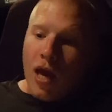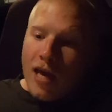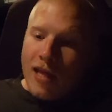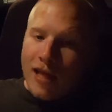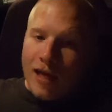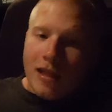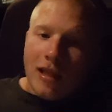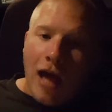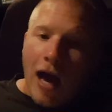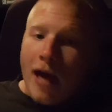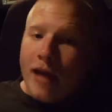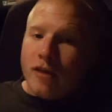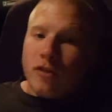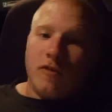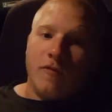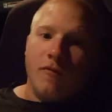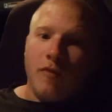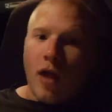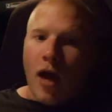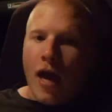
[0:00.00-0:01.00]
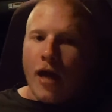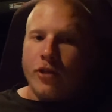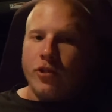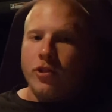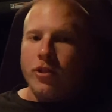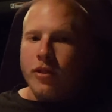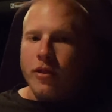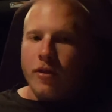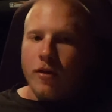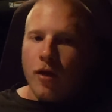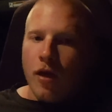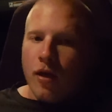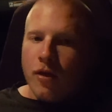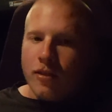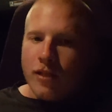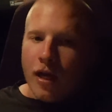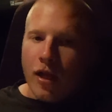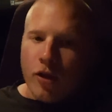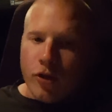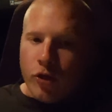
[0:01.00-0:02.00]
and that light is flashing
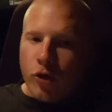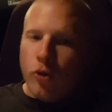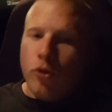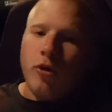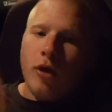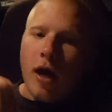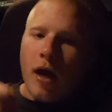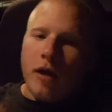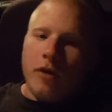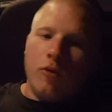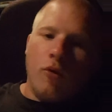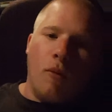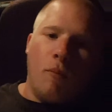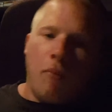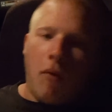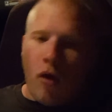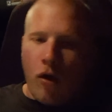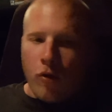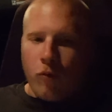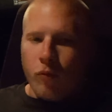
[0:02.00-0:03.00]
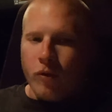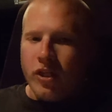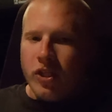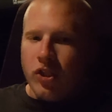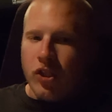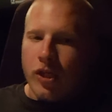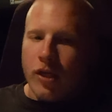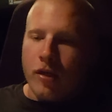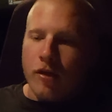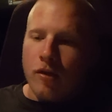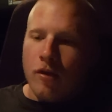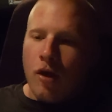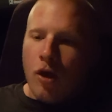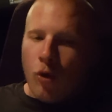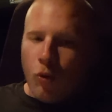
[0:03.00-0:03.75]
telling you got to do a park regen,